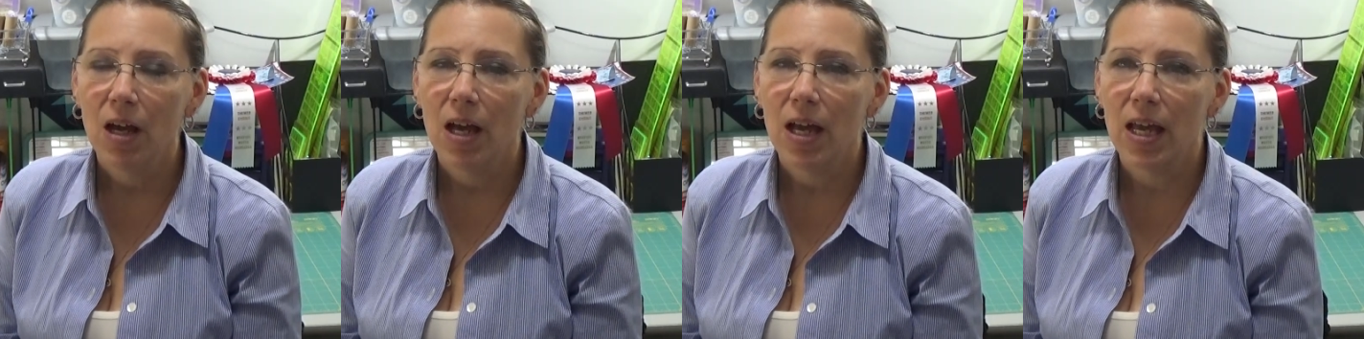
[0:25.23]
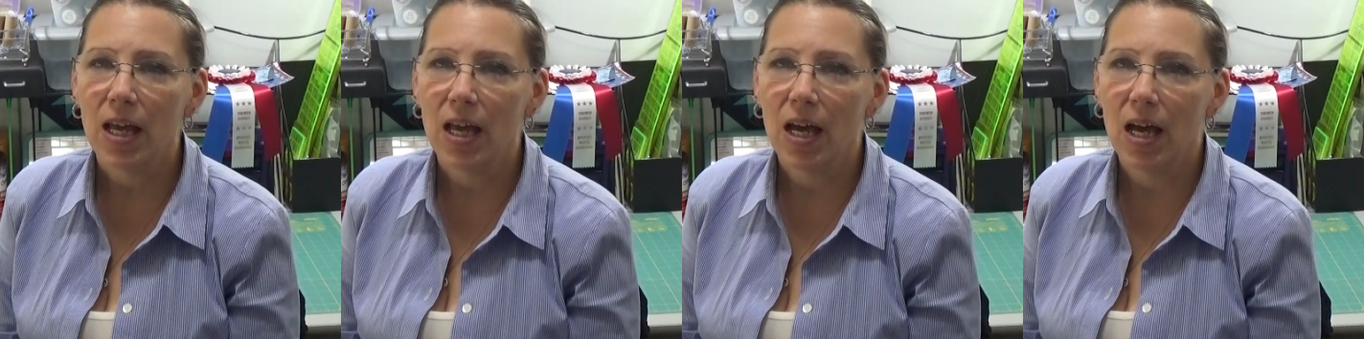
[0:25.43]

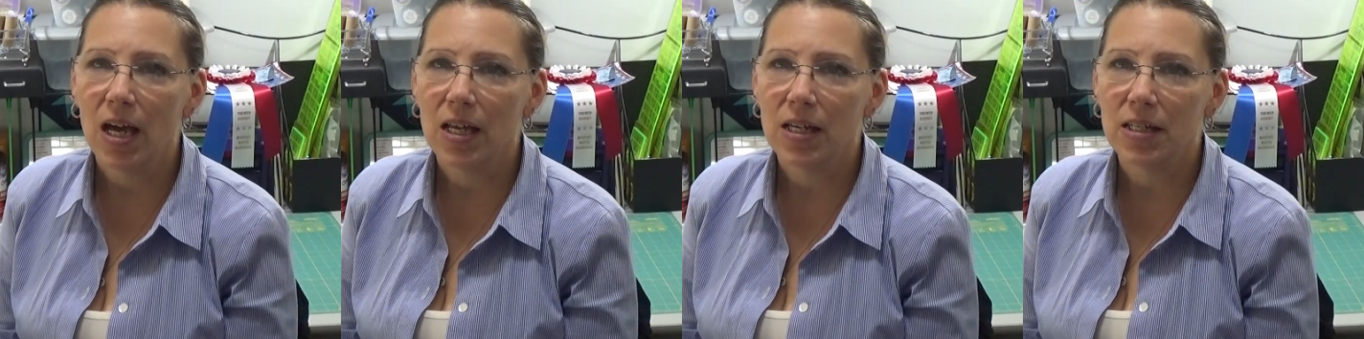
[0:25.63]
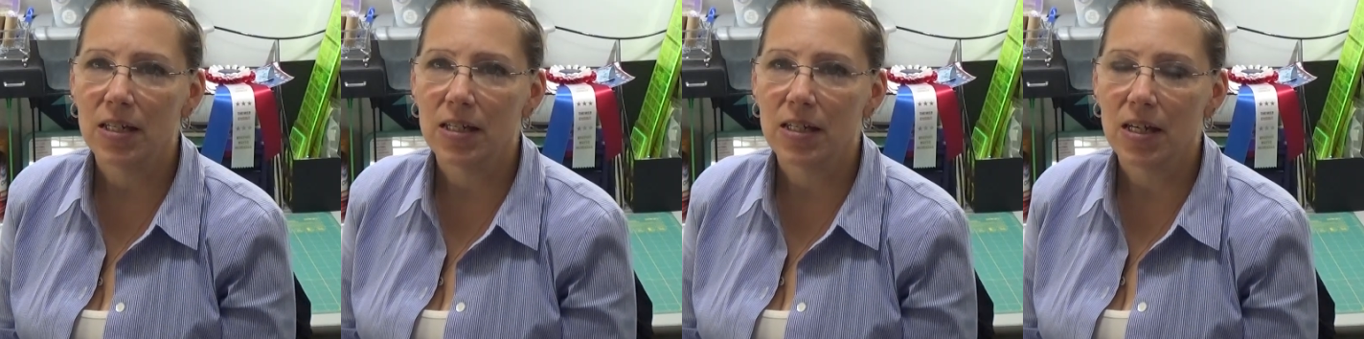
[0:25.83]

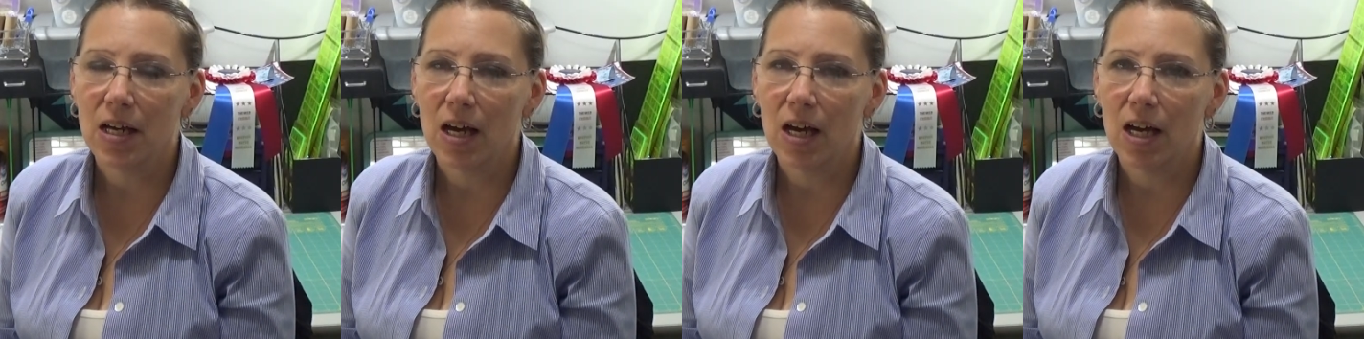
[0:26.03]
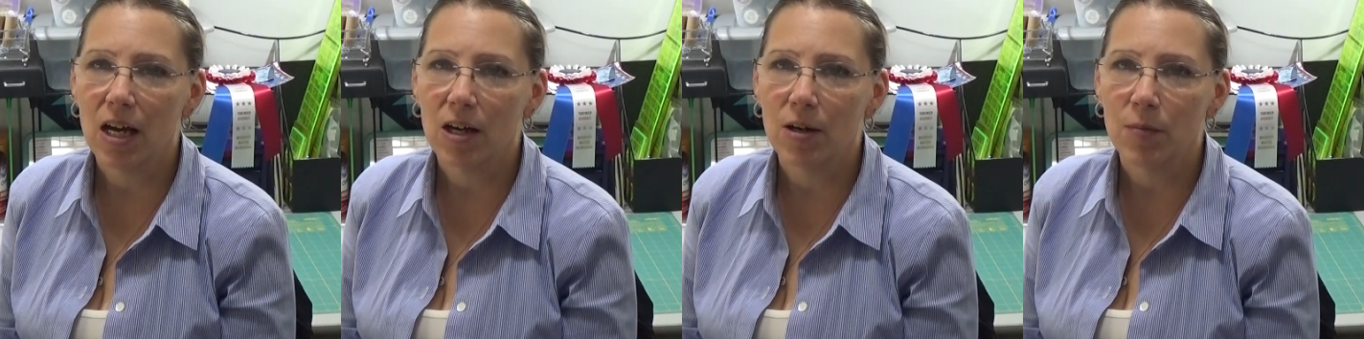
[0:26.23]
And
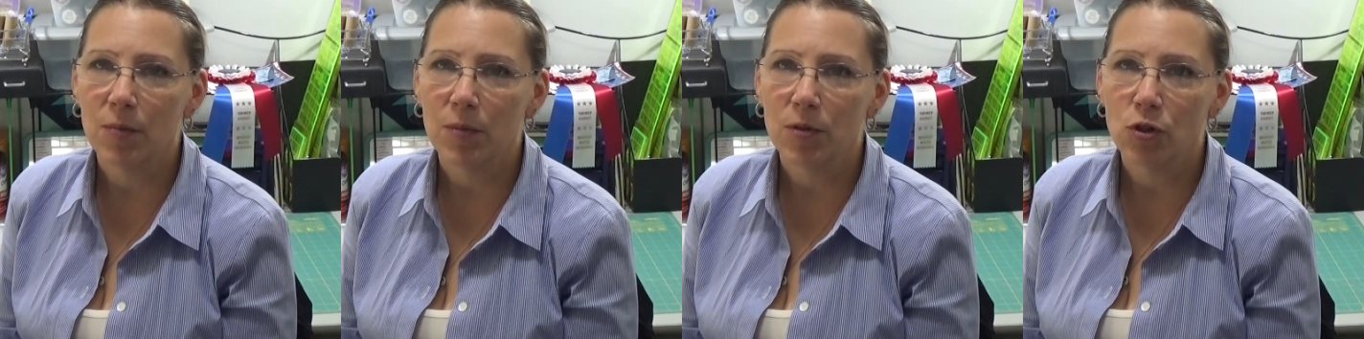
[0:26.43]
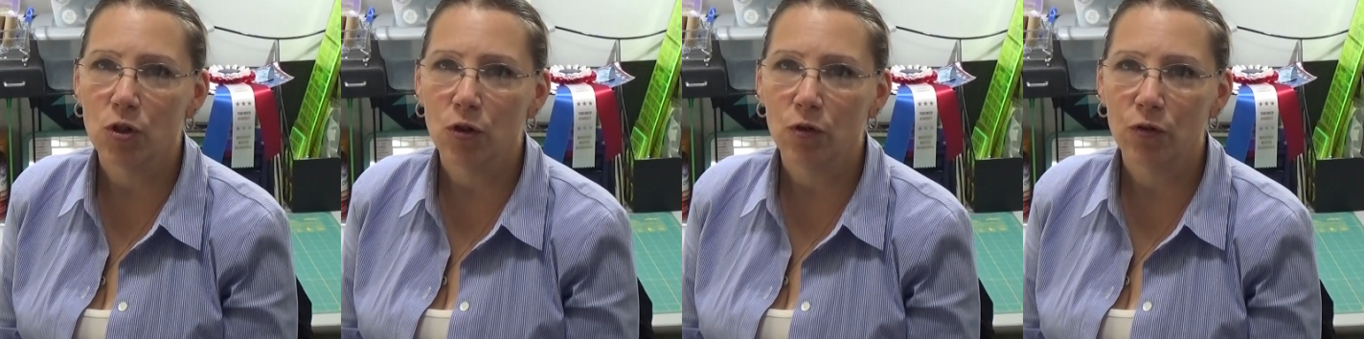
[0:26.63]

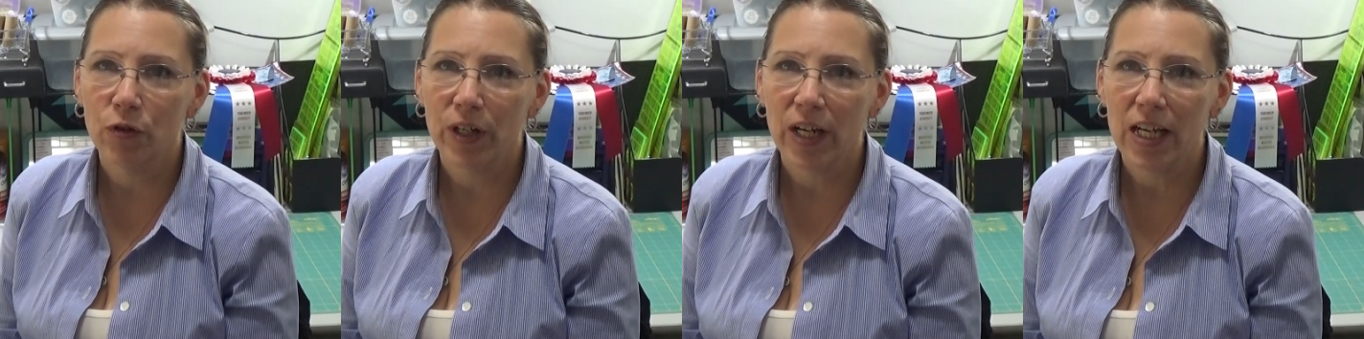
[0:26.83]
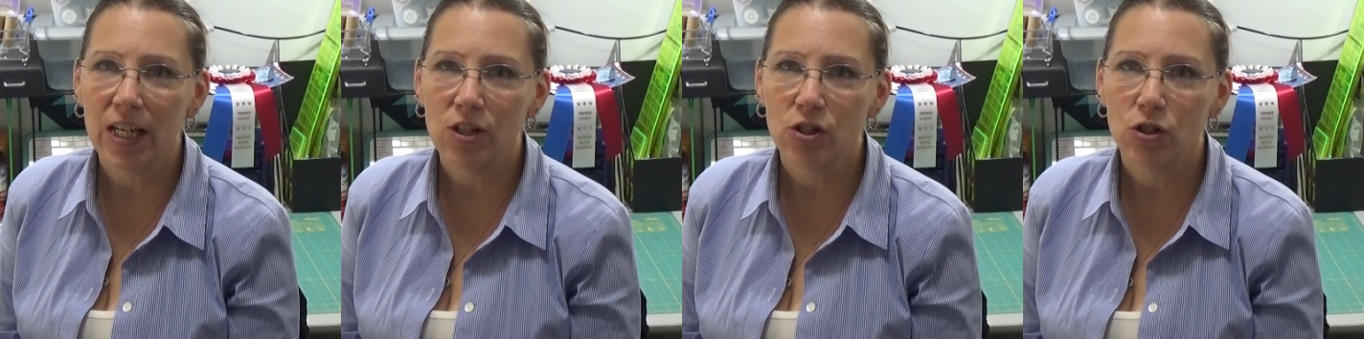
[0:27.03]
don't forget